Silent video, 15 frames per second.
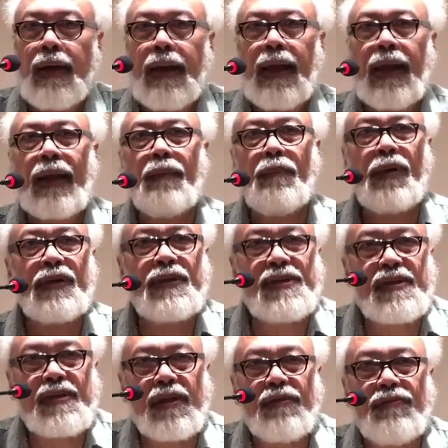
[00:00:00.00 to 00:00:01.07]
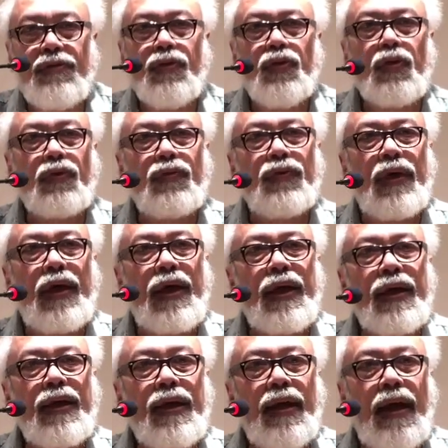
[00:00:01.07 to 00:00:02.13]
take a bird's eye view of
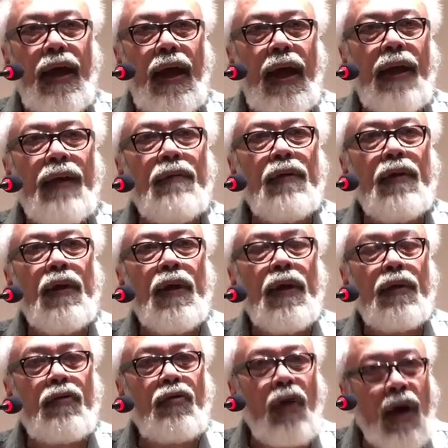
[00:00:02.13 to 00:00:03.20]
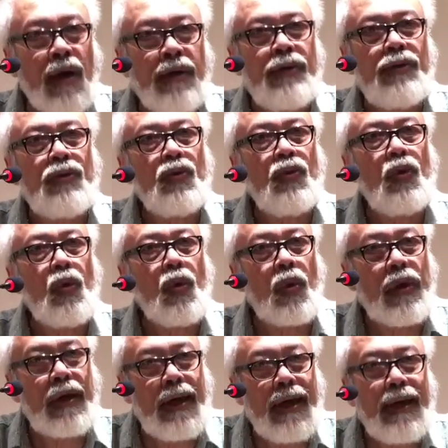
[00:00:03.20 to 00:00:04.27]
that and try to
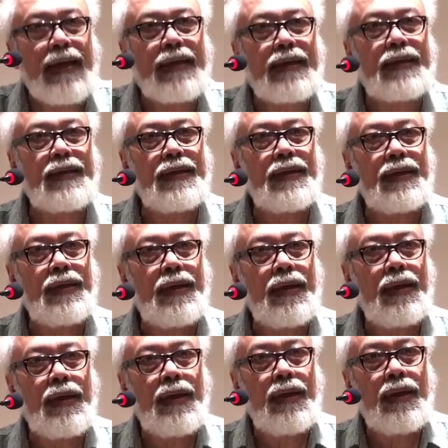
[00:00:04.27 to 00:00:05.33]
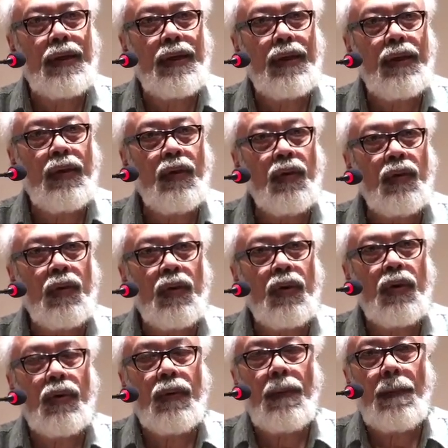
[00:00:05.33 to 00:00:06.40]
locate, you know,
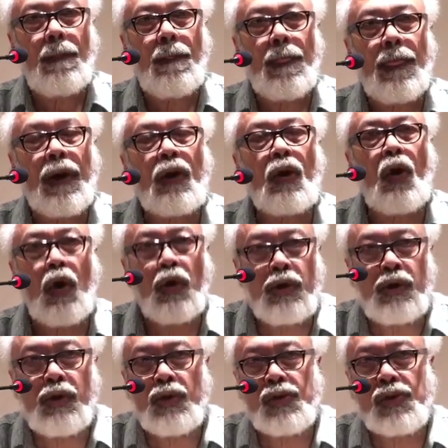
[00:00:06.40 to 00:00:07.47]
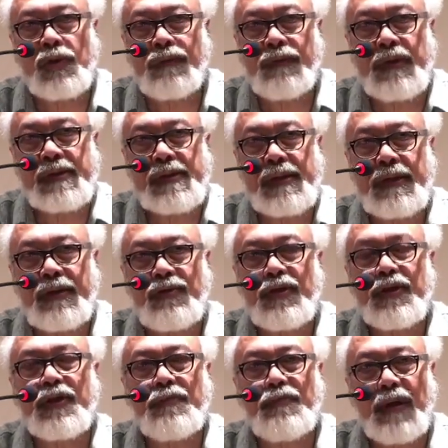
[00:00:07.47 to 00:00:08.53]
the contours of this
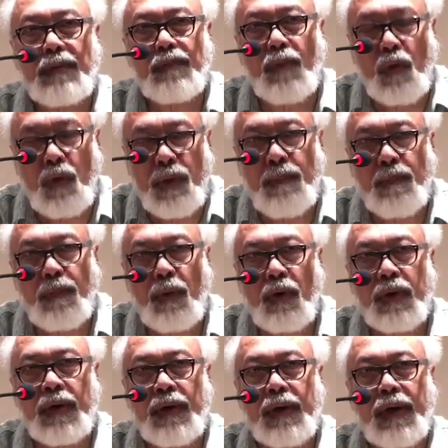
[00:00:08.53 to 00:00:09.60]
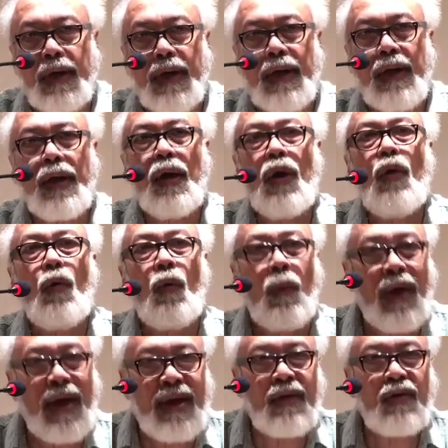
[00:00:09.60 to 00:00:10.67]
literature, but more importantly,
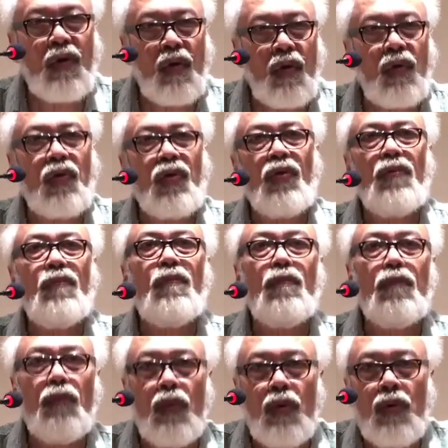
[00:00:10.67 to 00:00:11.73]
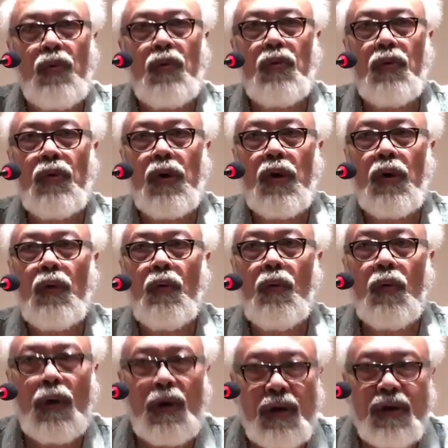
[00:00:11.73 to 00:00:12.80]
where all more
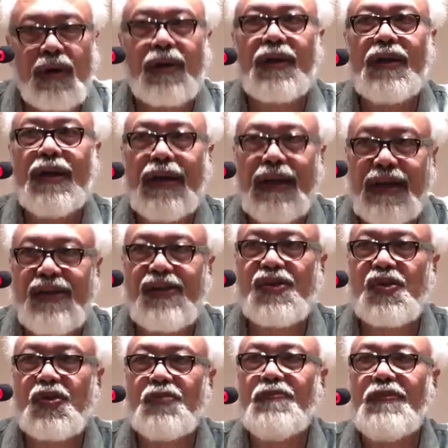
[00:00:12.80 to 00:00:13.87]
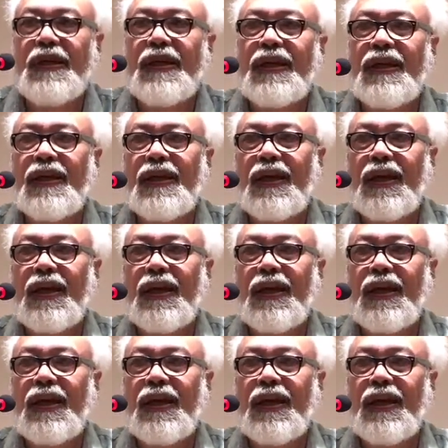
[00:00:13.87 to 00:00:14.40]
work needs to be